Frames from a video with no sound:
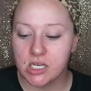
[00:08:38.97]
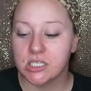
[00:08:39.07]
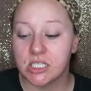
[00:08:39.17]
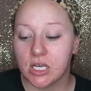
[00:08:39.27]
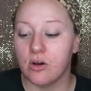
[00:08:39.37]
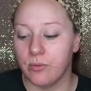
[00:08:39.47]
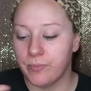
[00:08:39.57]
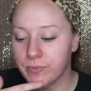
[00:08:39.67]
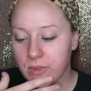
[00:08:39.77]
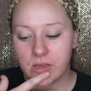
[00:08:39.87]
So
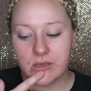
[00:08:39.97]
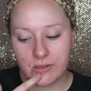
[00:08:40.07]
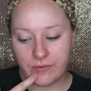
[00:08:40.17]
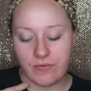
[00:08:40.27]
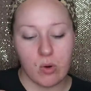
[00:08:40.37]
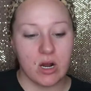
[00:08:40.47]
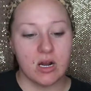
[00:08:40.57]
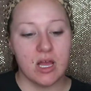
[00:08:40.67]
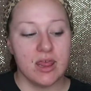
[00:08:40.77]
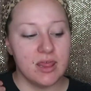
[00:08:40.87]

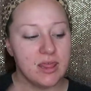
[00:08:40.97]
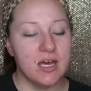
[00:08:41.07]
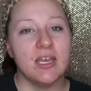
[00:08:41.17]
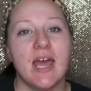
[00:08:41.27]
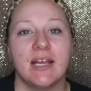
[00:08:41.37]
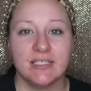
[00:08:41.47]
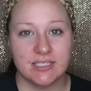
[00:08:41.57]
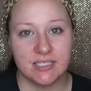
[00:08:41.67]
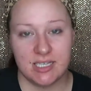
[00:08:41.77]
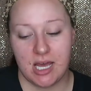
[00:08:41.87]
for the next
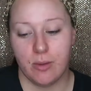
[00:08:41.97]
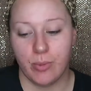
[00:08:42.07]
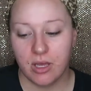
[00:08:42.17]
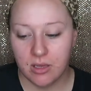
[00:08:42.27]
step,